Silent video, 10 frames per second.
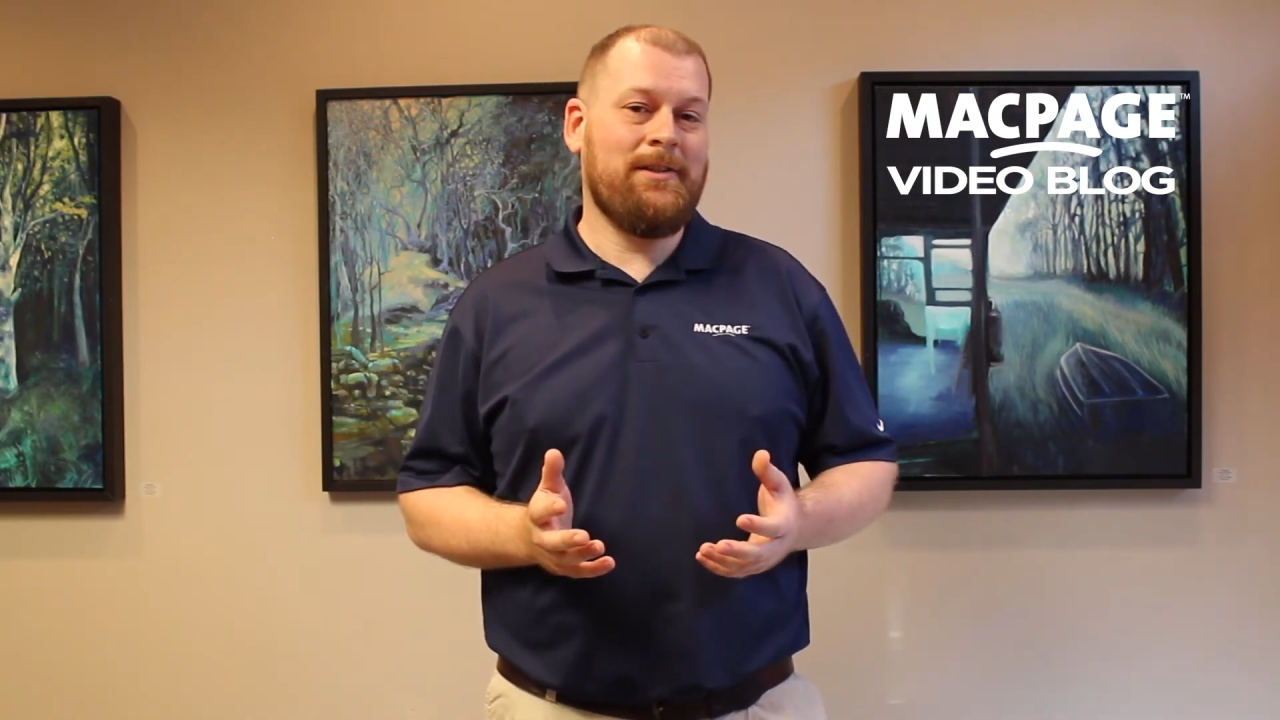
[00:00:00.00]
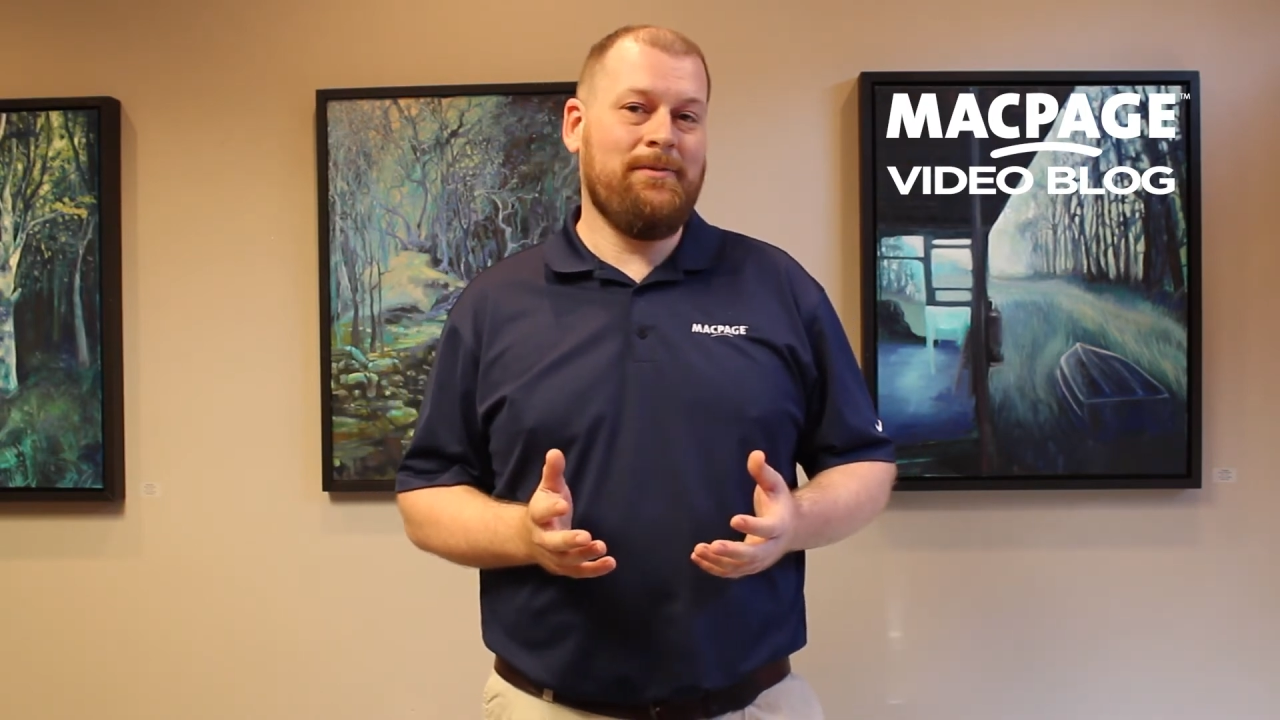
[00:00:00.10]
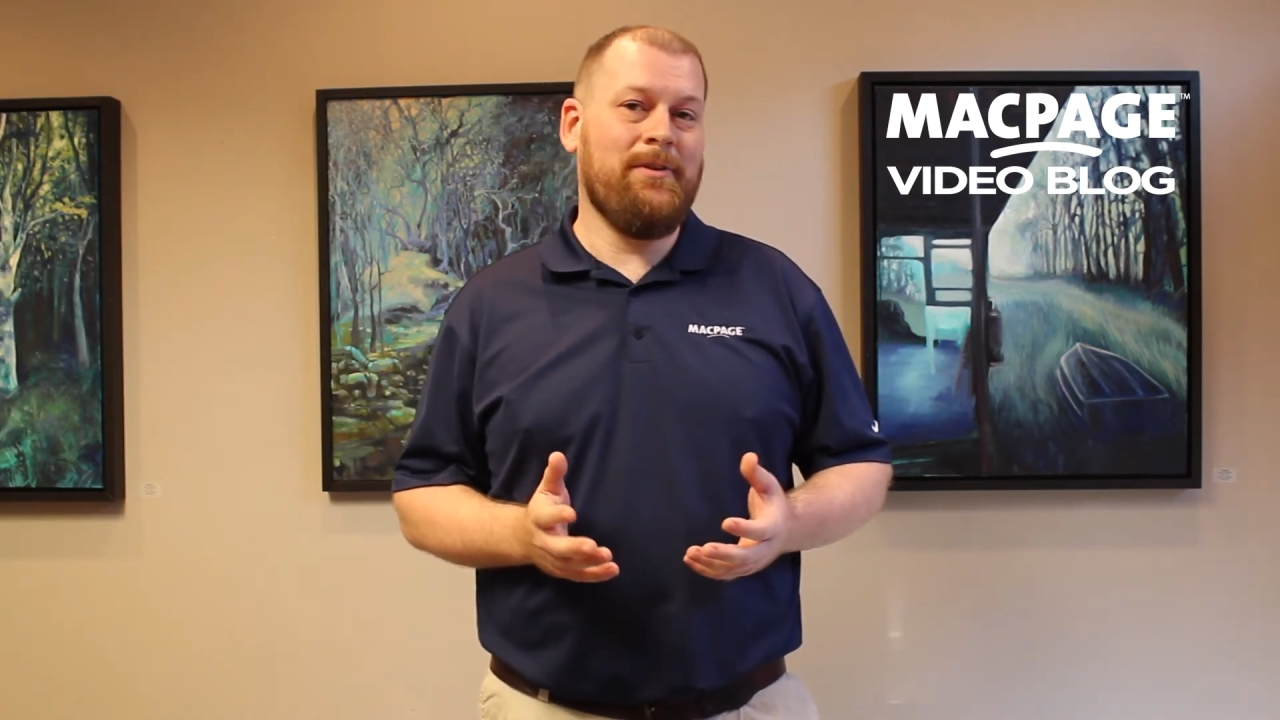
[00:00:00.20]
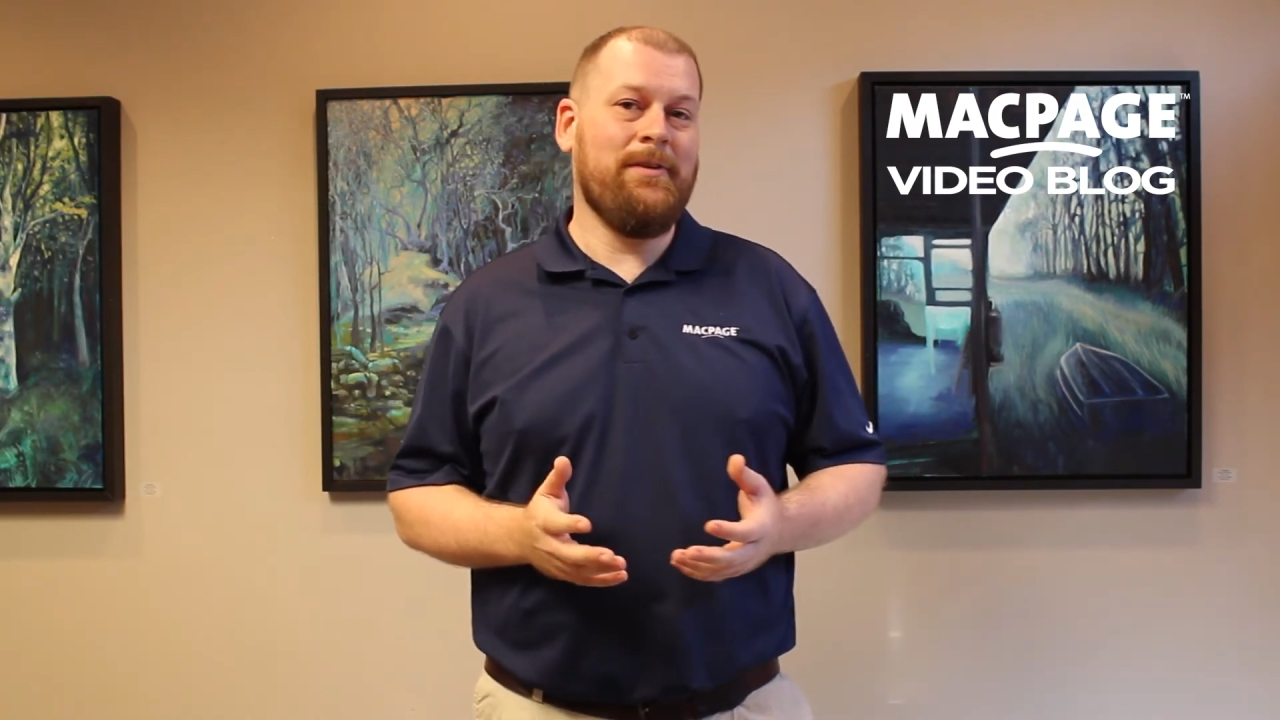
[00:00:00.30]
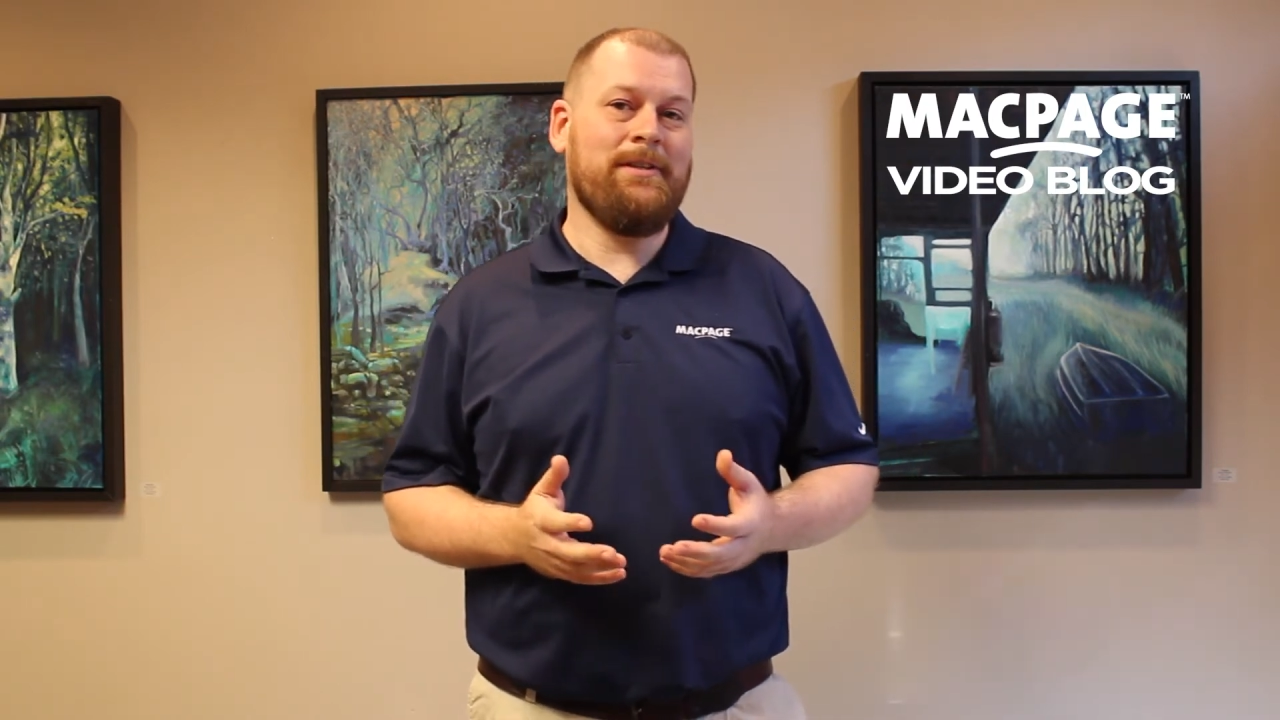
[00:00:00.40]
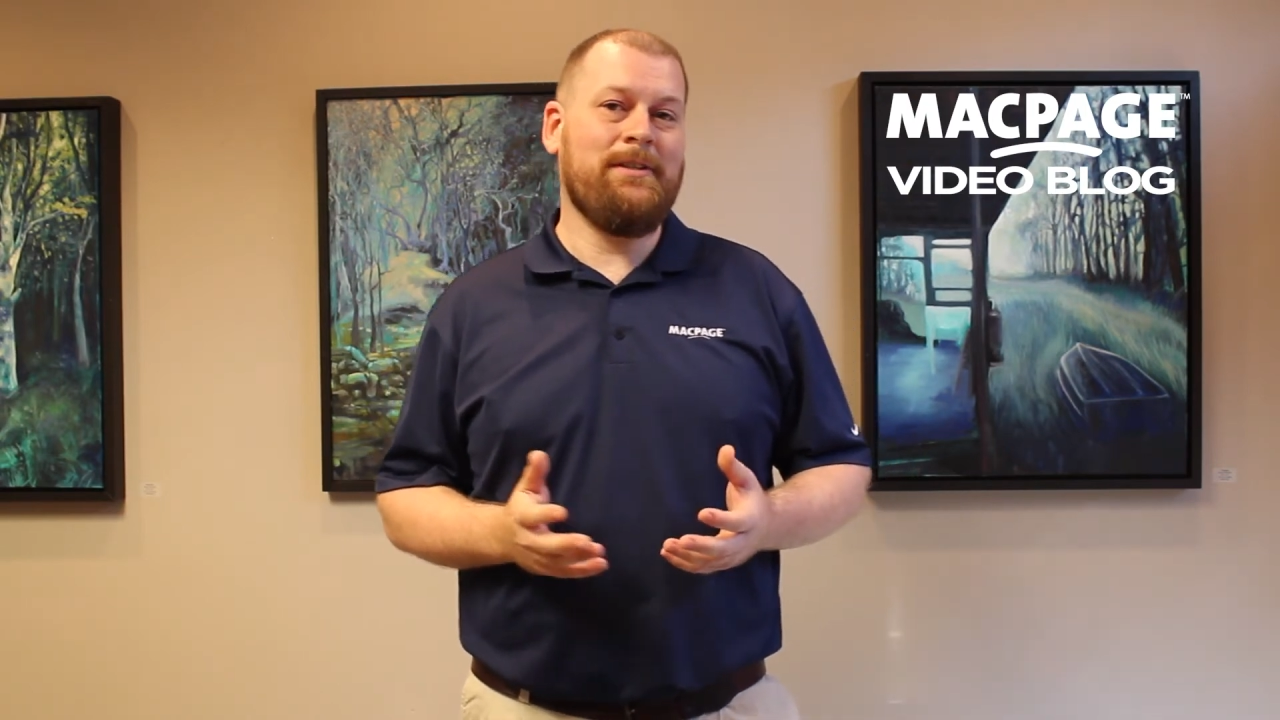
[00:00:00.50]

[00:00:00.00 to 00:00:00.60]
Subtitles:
give you an